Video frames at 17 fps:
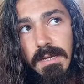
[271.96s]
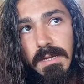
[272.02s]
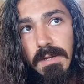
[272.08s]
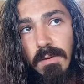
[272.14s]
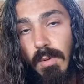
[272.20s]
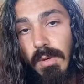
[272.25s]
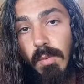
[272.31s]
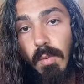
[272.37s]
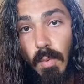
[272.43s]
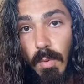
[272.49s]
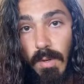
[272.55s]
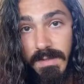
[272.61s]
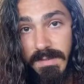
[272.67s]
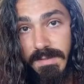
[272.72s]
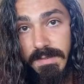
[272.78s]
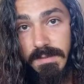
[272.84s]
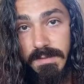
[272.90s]
when we were
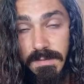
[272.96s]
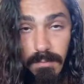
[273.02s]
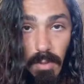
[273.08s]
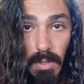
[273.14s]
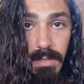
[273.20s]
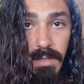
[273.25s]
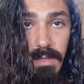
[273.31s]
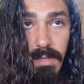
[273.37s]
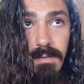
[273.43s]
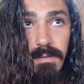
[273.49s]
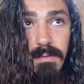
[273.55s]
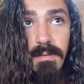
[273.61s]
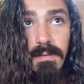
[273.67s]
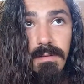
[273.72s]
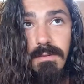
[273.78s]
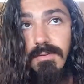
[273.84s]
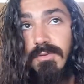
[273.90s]
small kid.
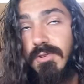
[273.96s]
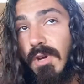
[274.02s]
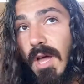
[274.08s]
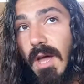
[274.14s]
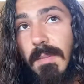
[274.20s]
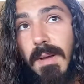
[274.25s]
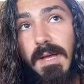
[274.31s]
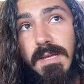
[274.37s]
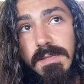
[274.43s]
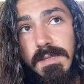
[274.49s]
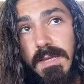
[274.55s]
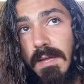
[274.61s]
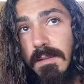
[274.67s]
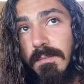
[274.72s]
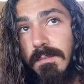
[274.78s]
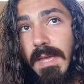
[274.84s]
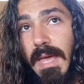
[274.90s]
Traumas
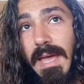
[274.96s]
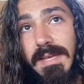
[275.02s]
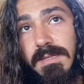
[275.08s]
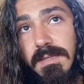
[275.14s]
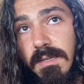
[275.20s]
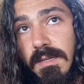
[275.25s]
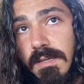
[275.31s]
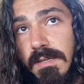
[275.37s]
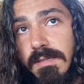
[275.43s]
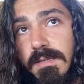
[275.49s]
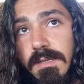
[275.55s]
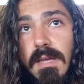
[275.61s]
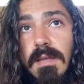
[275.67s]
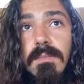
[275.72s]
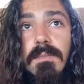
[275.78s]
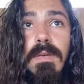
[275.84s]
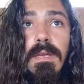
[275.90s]
can be accidents,
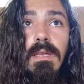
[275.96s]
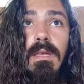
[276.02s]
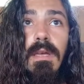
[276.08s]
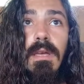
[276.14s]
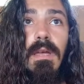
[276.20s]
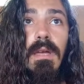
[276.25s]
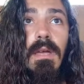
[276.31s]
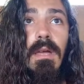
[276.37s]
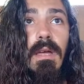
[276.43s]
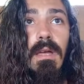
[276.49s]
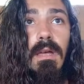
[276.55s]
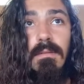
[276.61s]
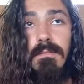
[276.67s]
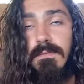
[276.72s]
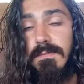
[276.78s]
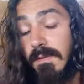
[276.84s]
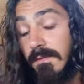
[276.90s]
can be
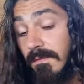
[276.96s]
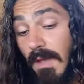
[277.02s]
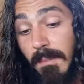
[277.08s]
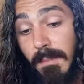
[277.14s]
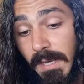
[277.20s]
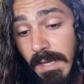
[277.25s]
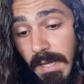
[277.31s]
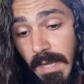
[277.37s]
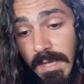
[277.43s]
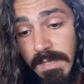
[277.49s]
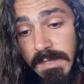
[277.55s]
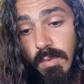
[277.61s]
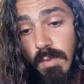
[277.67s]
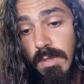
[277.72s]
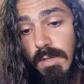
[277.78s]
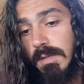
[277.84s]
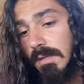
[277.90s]
the family as
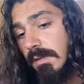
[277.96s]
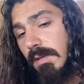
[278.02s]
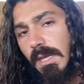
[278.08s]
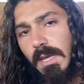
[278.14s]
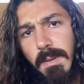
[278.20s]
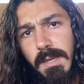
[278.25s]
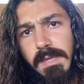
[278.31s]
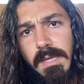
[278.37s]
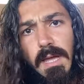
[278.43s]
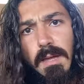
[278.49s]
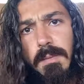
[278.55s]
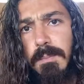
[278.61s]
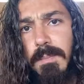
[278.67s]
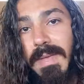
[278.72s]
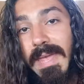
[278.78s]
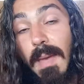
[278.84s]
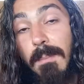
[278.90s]
well. Keep it up,
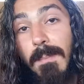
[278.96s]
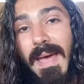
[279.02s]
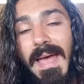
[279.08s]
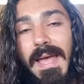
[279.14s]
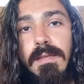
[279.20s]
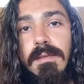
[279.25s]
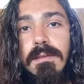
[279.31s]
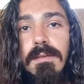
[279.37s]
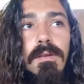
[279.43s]
be a man,